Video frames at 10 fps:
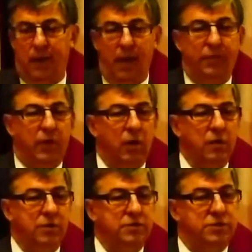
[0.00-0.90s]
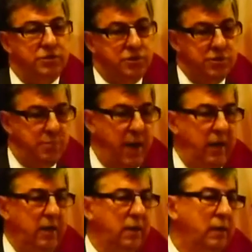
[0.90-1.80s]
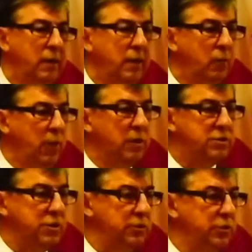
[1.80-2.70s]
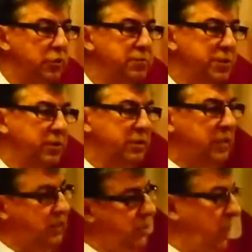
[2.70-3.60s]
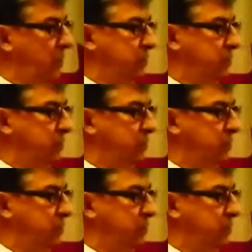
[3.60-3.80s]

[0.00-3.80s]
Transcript: And there are decisions made where certain groups are going to say, gee,